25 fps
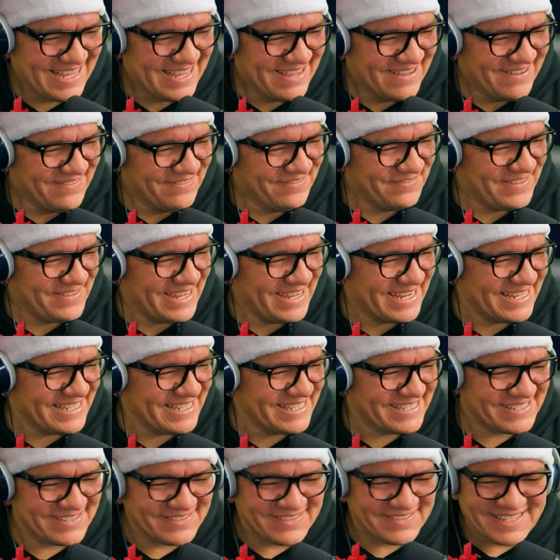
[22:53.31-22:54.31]
Fucking
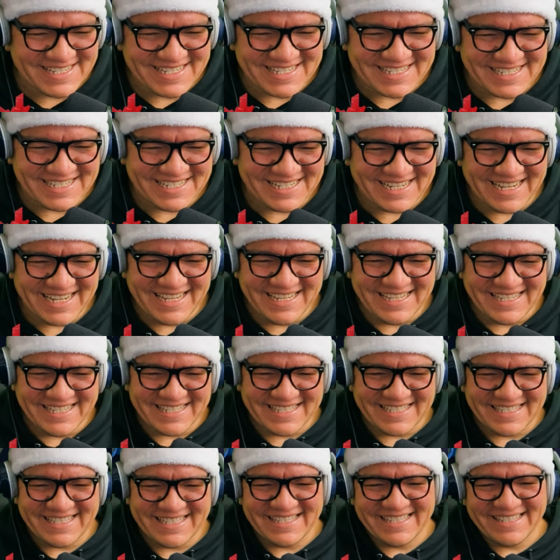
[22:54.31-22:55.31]
Swiss cheese.
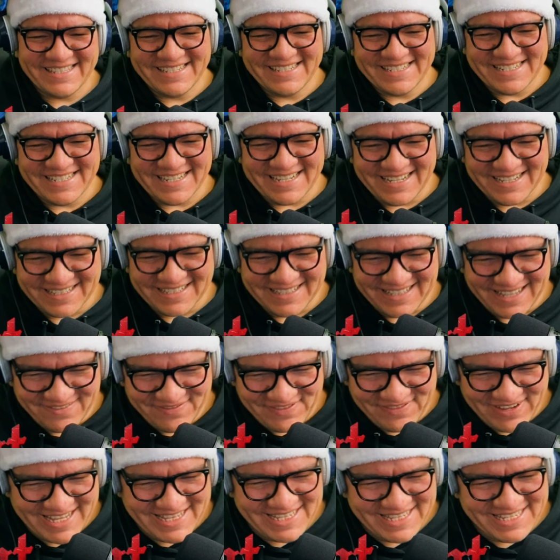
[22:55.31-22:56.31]
Jean-Claude
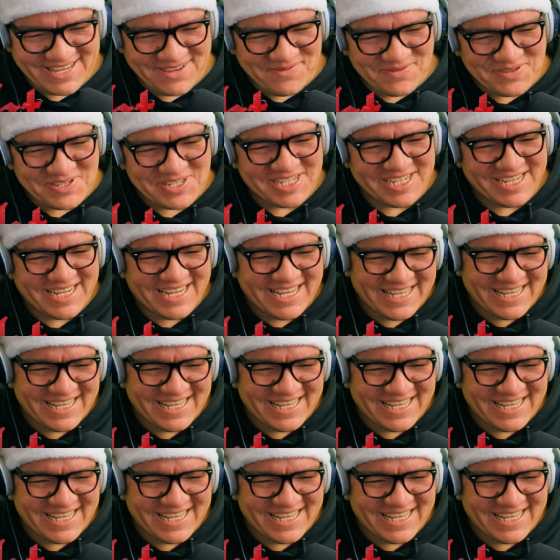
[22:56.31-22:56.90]
Van Damme shit.